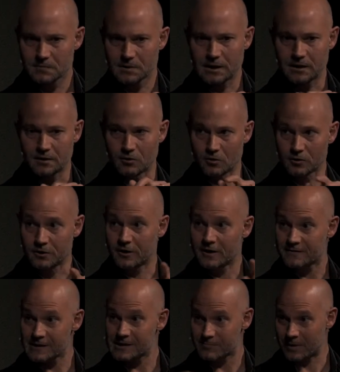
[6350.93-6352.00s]
in order,
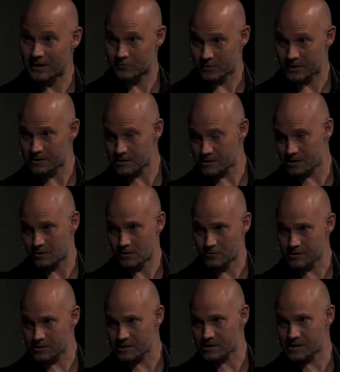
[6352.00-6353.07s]
and this, by the way, this
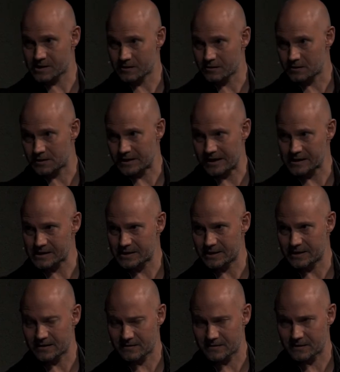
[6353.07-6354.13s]
closes the circle
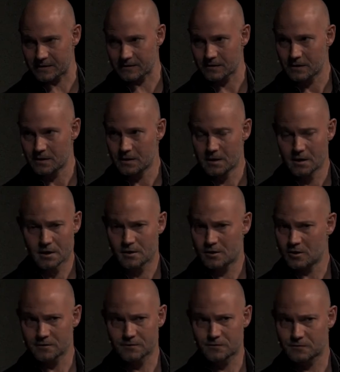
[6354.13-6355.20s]
nicely, I think,
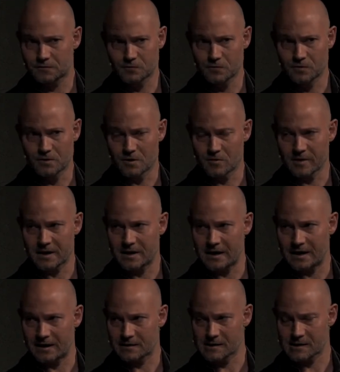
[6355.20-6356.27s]
not to go
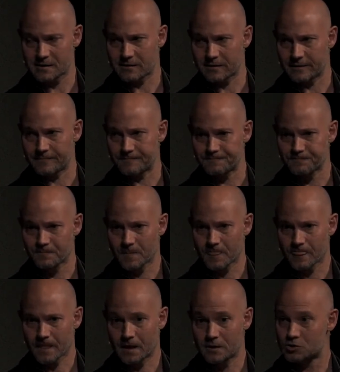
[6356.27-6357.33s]
against
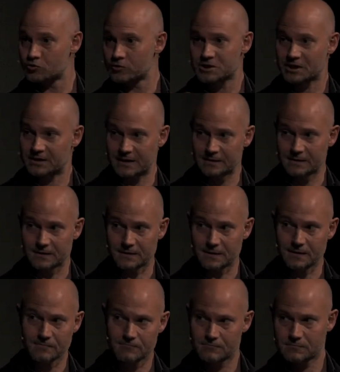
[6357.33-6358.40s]
Jewish
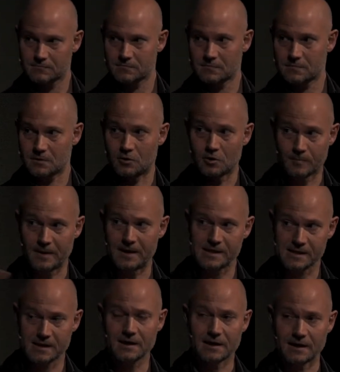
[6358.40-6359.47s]
identity or
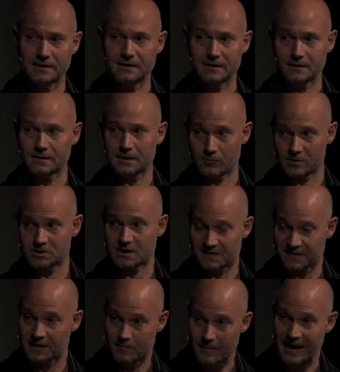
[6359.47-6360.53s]
Palestinian identity, which I
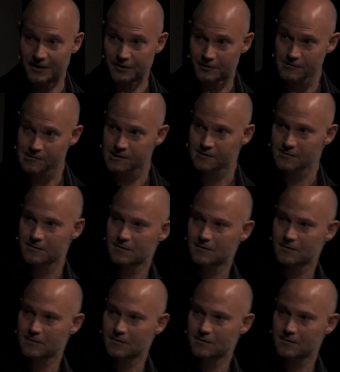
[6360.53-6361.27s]
think matters